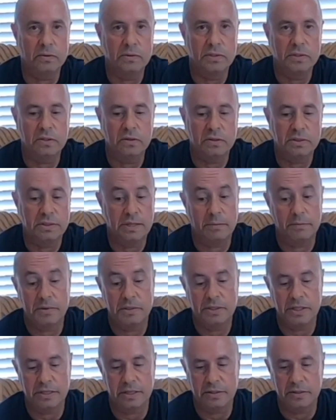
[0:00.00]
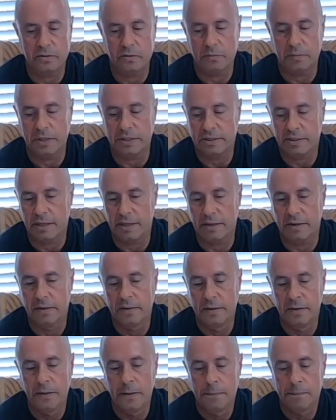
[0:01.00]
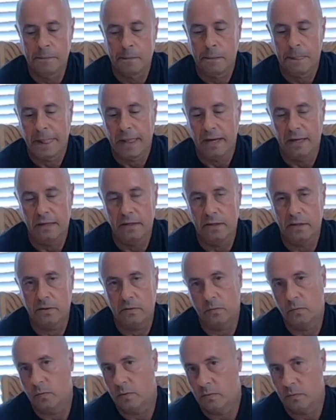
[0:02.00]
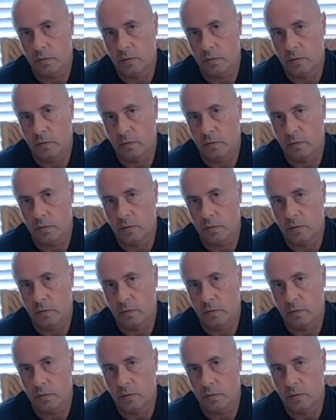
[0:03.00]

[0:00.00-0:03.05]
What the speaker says: So there's not much I can do about that.